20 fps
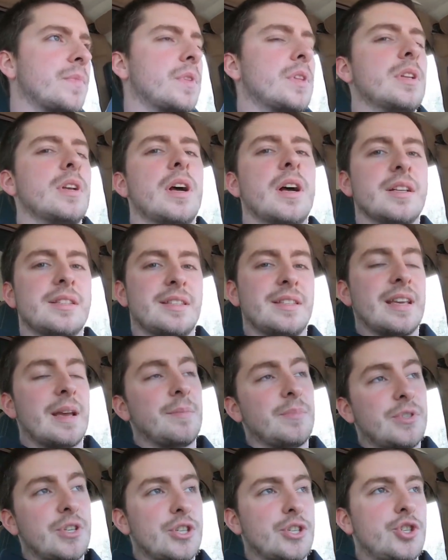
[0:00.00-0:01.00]

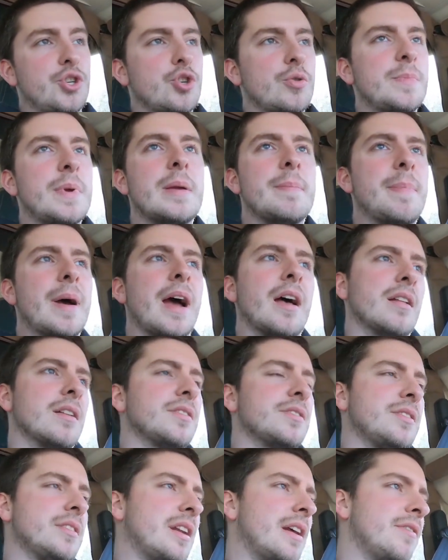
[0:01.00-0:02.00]
attempted to be
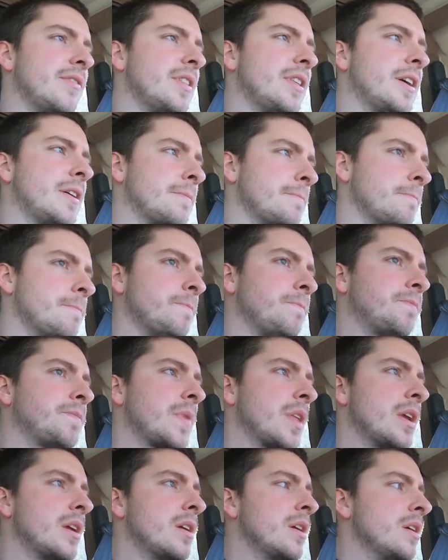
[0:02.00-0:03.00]
balanced and everything.
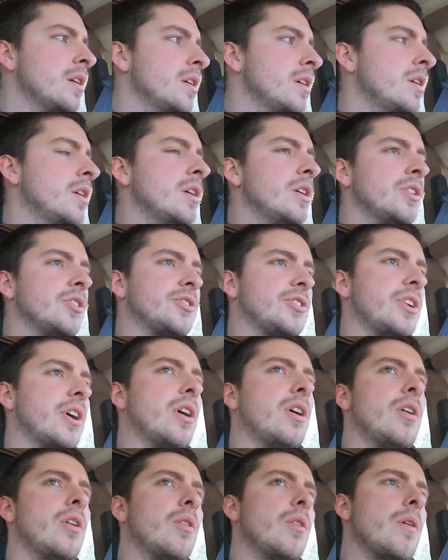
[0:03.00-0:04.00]

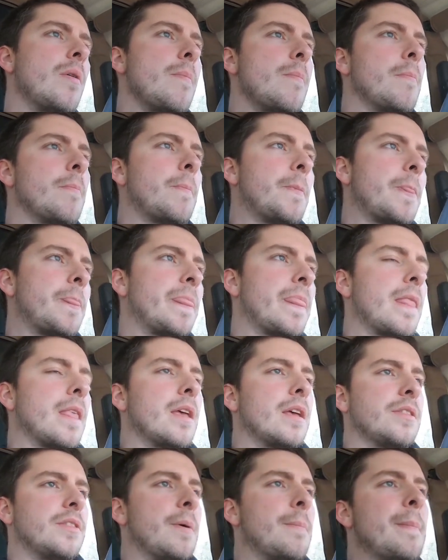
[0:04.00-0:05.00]
So
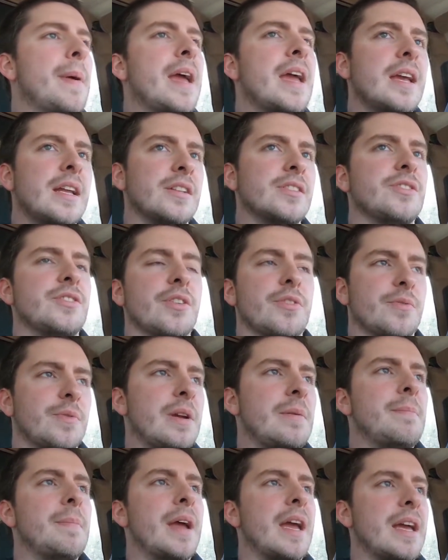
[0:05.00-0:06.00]
the mains, the
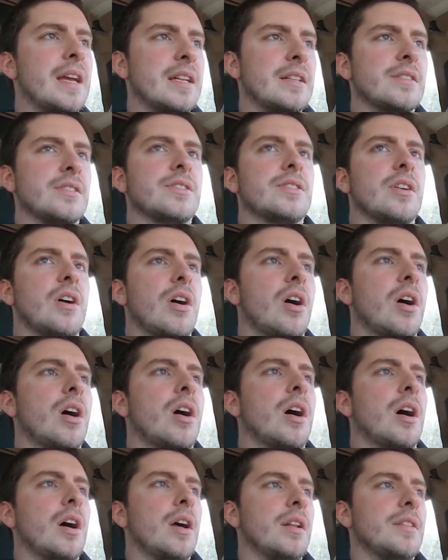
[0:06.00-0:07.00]
three mains
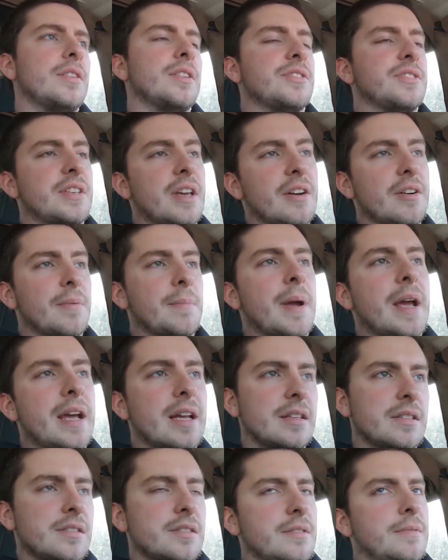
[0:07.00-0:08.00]
on the center
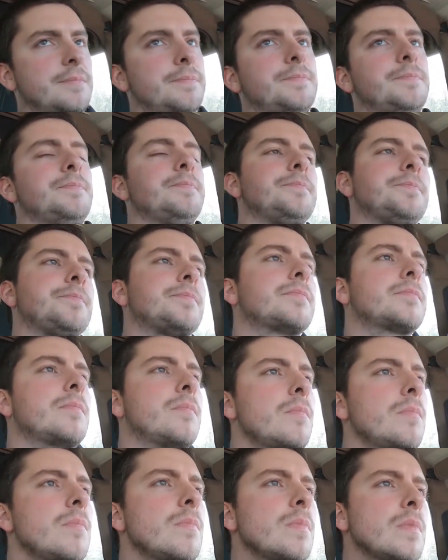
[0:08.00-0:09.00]
mains
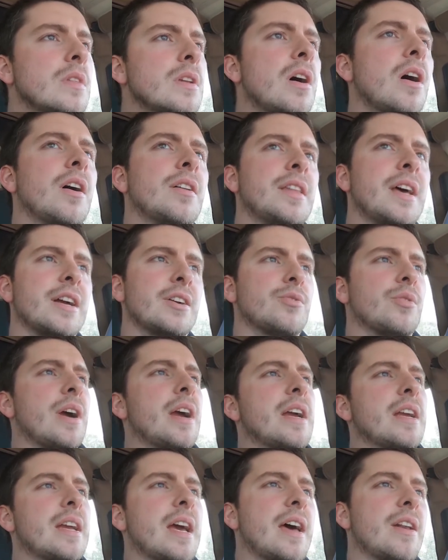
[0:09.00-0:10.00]
on that
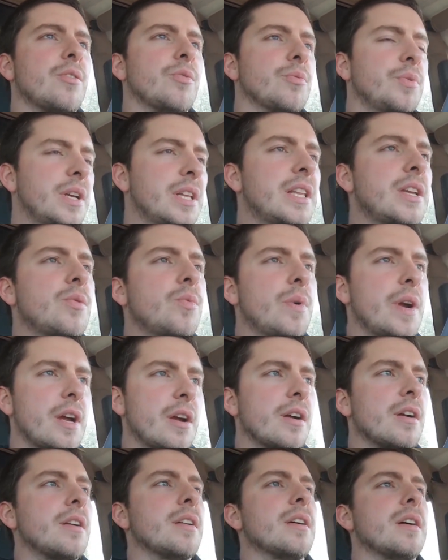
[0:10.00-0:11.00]
crank had a really
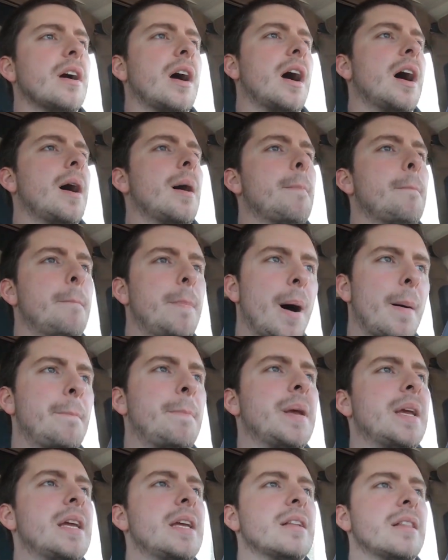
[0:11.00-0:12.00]
weird
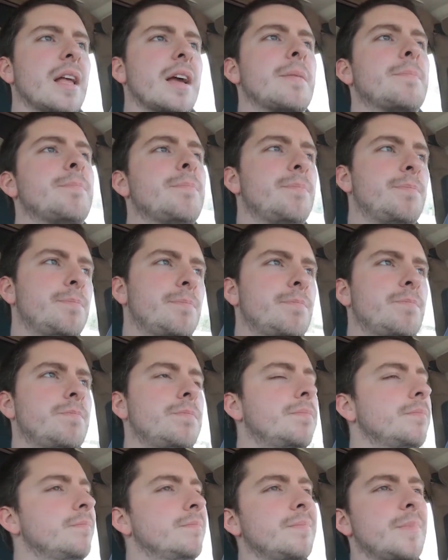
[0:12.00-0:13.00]
bumpy, like
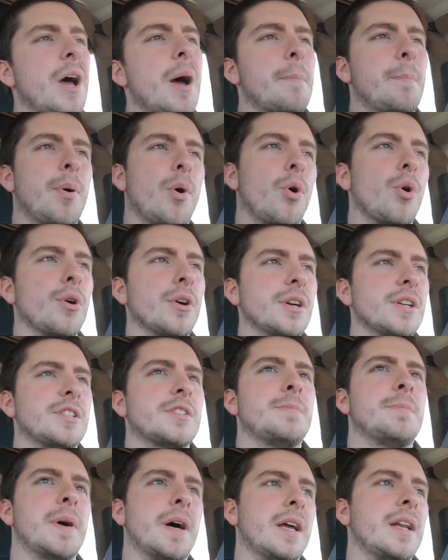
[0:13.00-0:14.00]
not porous,
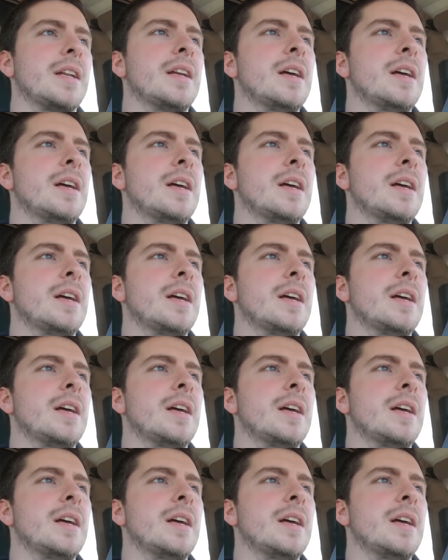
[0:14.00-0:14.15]
but